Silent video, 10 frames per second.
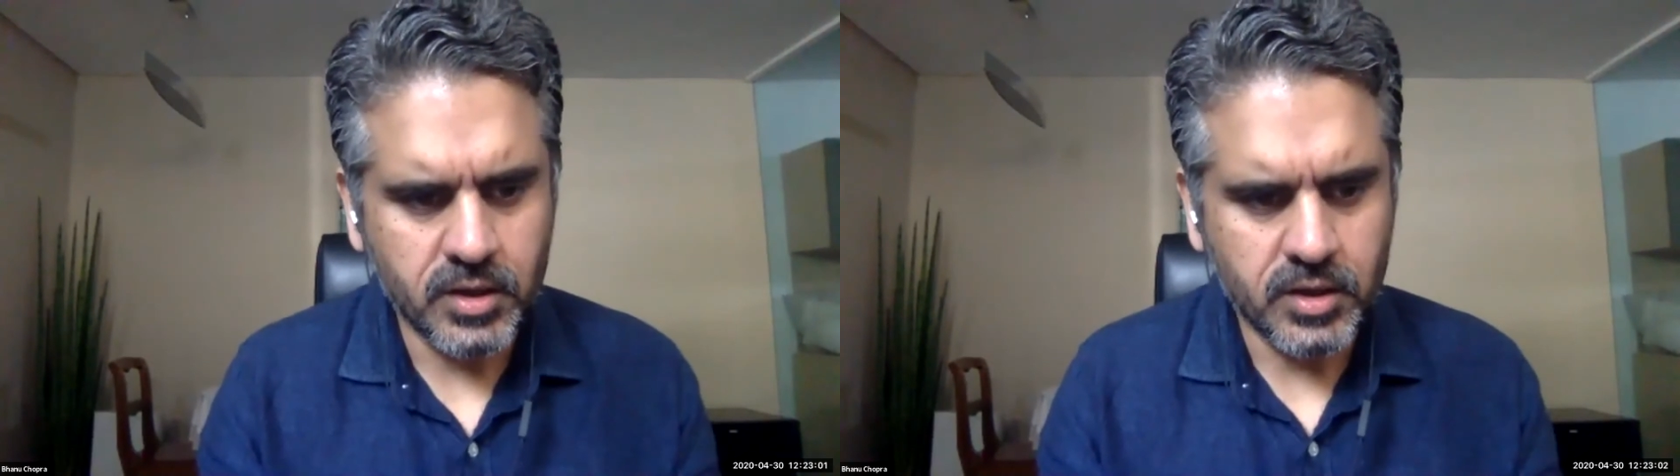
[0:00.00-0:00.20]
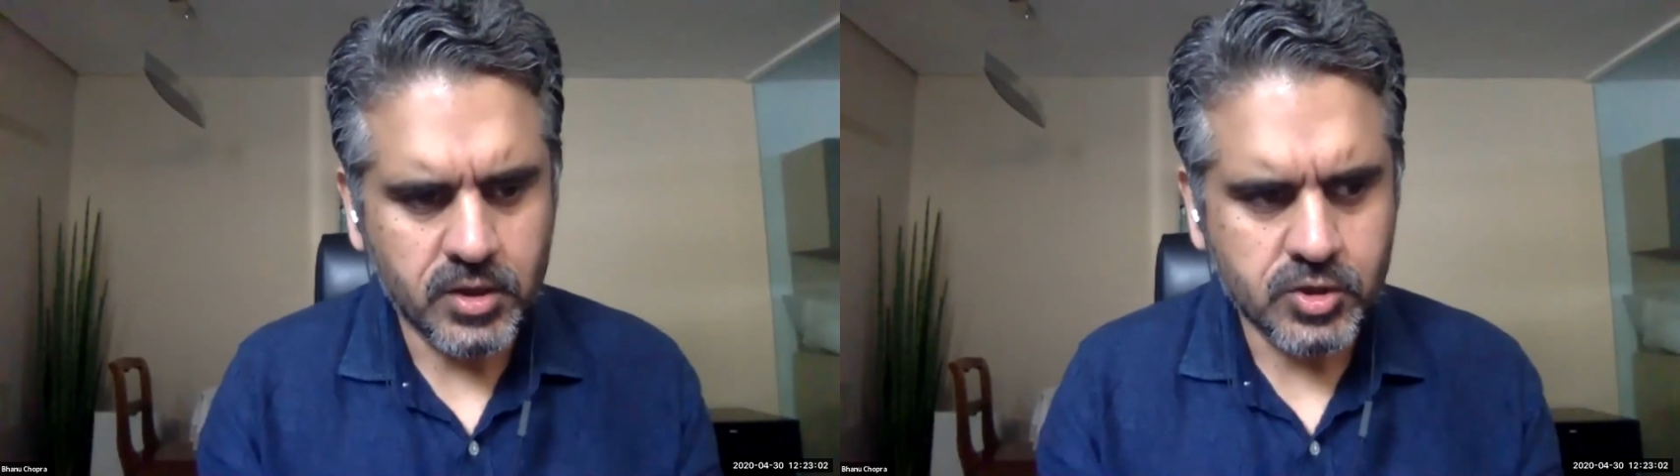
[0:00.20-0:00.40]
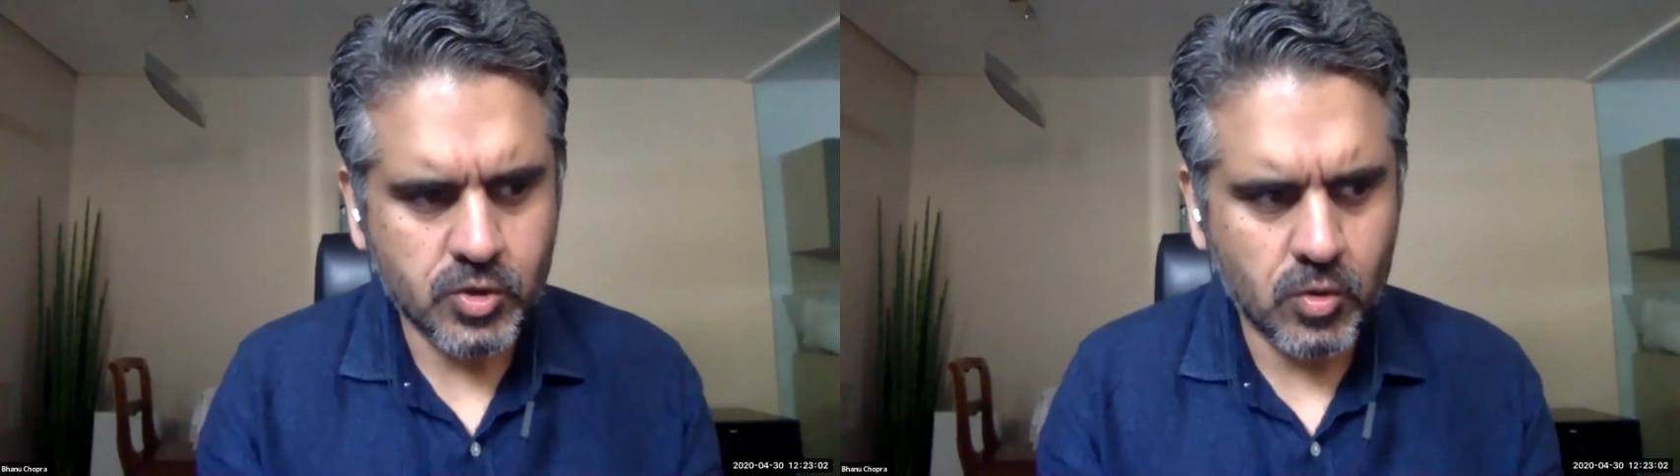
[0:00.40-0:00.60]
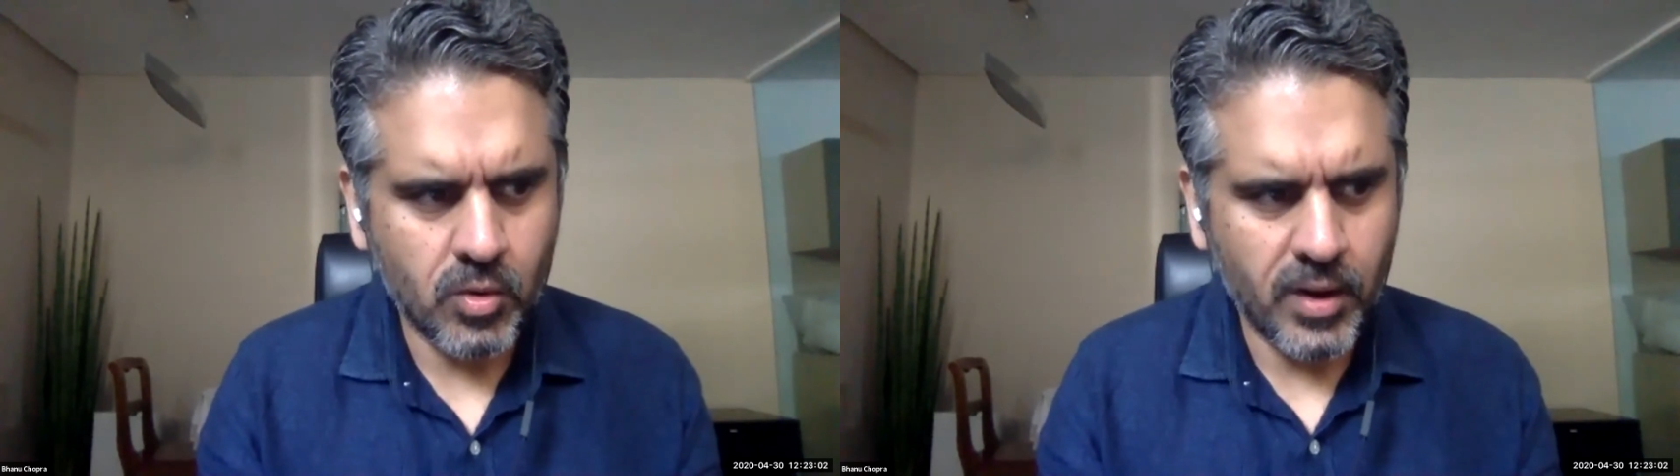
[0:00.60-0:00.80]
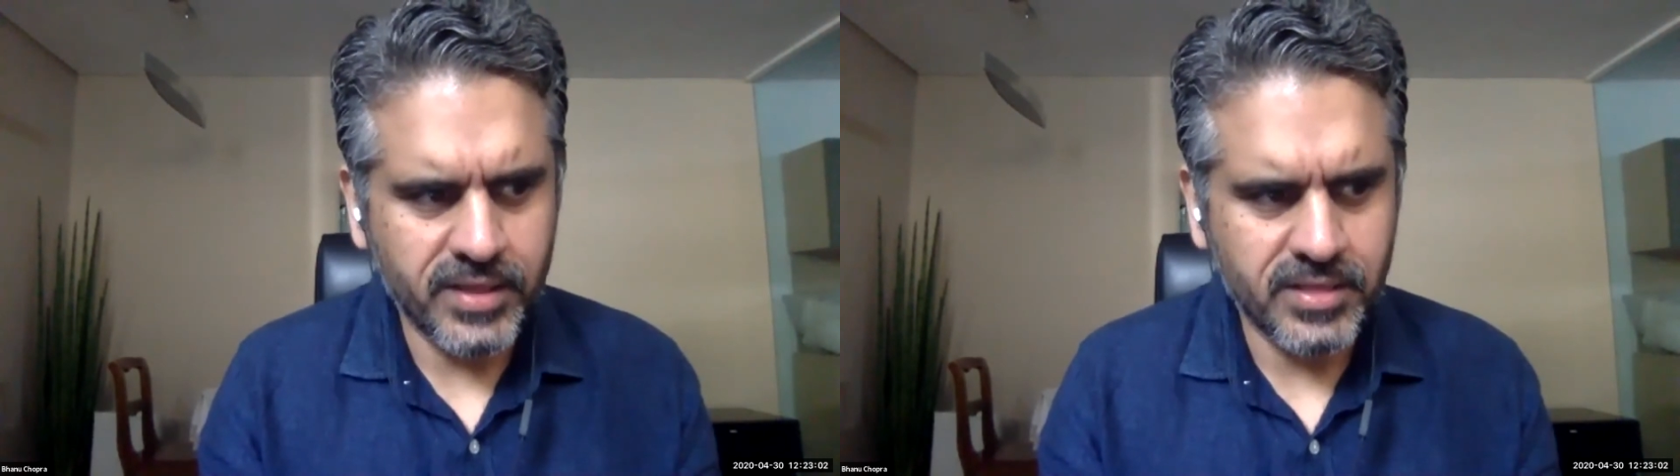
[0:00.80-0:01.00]

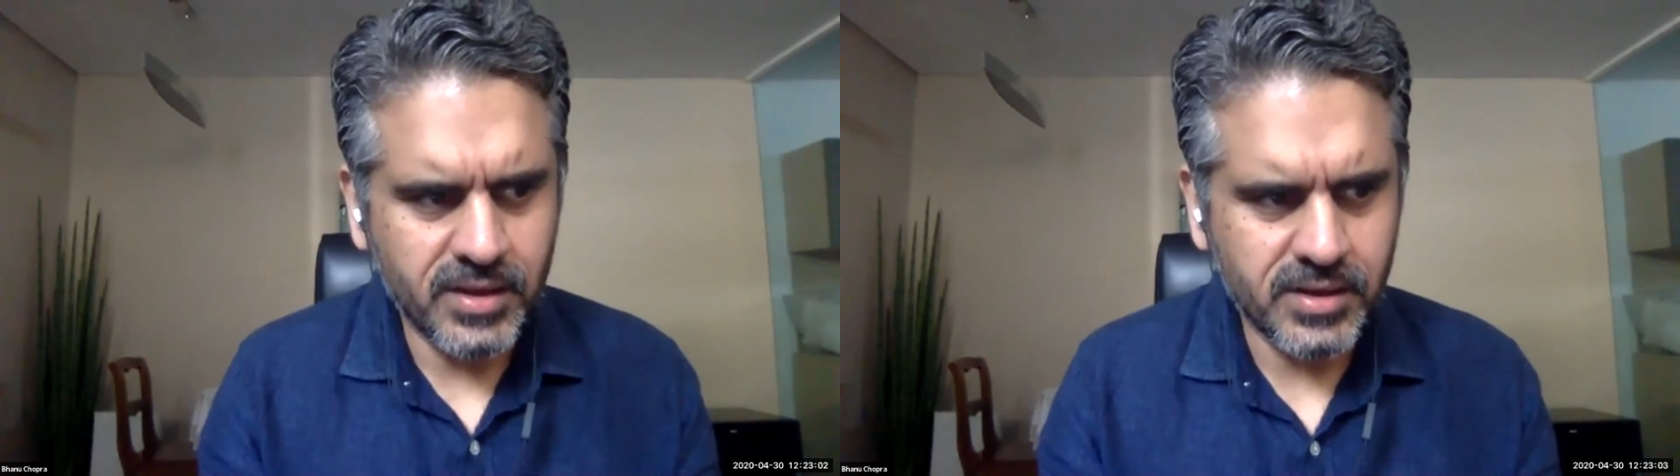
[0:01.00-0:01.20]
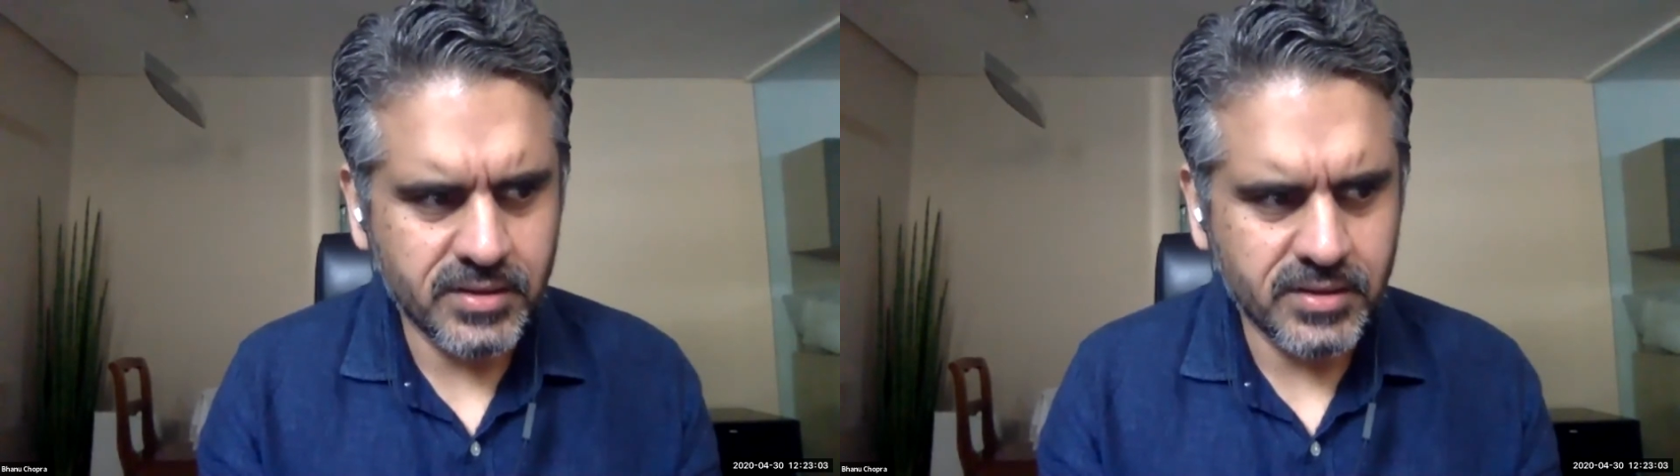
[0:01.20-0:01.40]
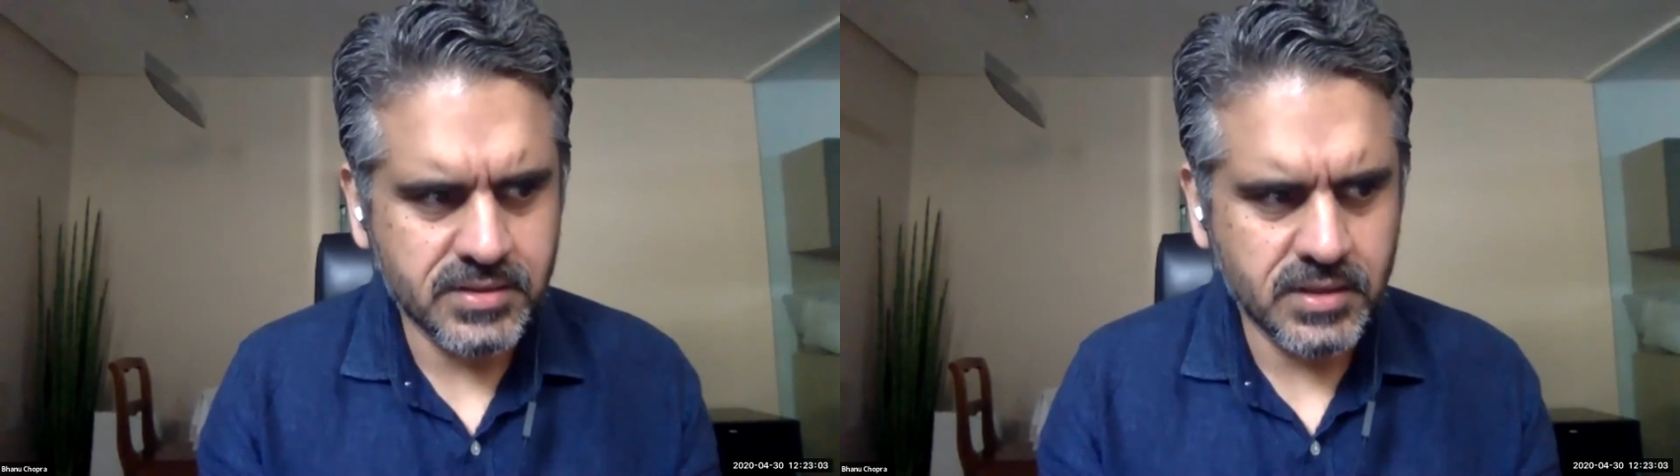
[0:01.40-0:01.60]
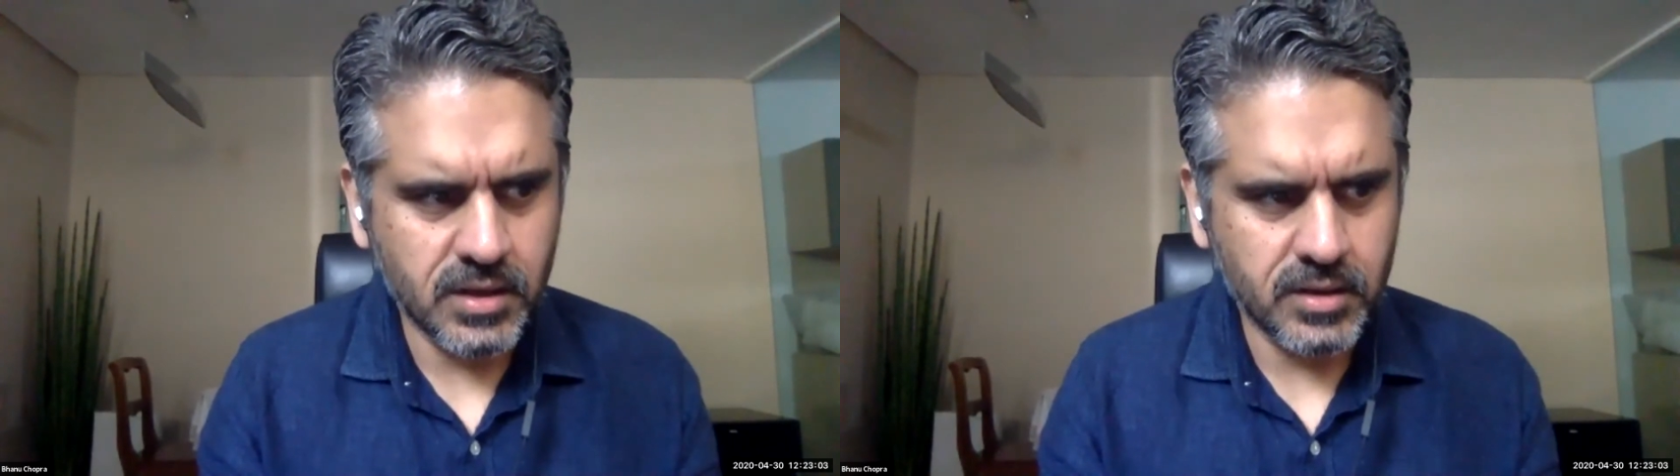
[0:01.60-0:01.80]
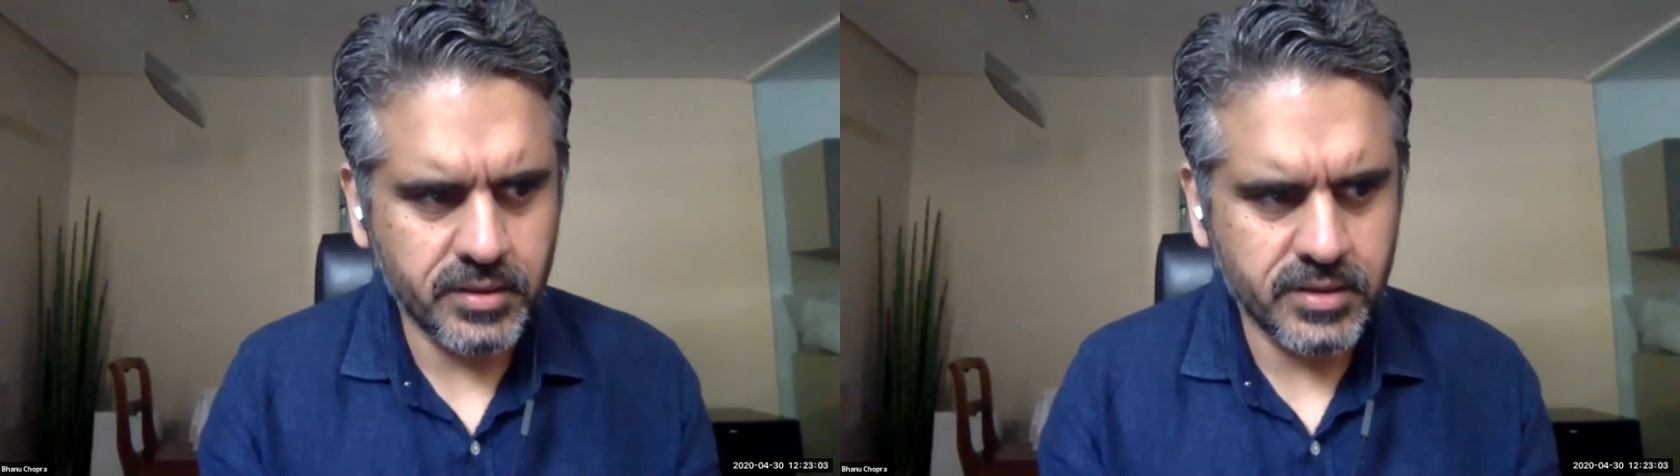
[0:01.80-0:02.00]
So I think it's
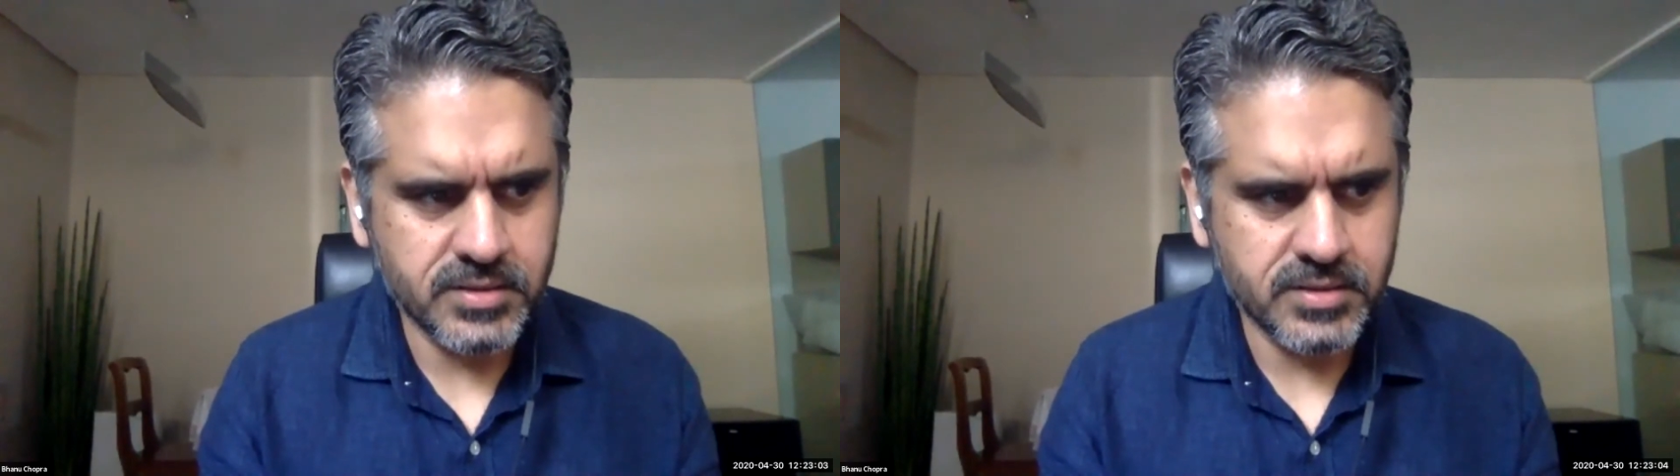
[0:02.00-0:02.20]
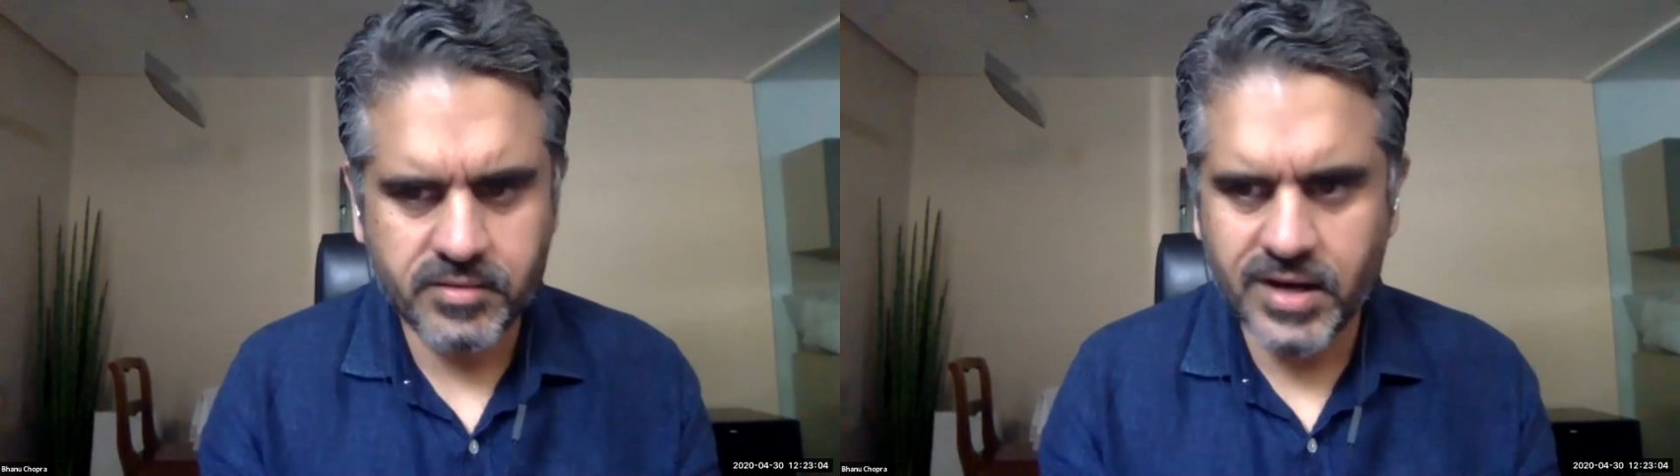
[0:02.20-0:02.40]
a